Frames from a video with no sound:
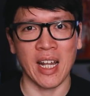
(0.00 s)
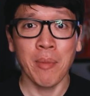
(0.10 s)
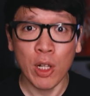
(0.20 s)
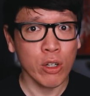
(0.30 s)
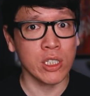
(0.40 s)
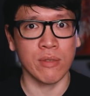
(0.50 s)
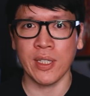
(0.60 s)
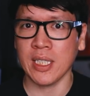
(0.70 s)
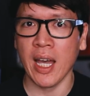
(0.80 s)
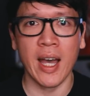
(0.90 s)
I mean, it looks
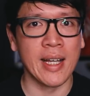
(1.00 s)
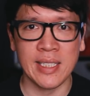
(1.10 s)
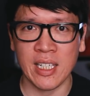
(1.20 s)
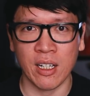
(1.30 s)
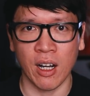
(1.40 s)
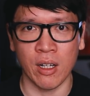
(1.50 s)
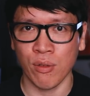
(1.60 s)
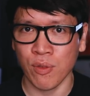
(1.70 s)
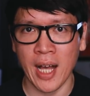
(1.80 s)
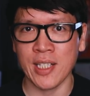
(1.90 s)
fantastic on a
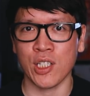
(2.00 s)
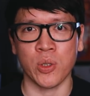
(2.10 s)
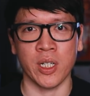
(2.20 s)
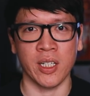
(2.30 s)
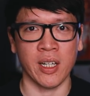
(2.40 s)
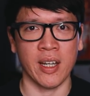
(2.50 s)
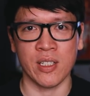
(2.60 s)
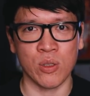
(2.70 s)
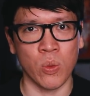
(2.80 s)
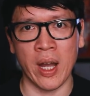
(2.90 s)
flat screen
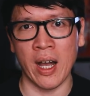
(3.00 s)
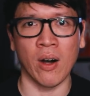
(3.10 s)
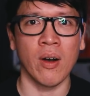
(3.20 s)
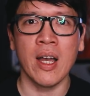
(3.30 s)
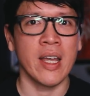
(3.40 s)
as well.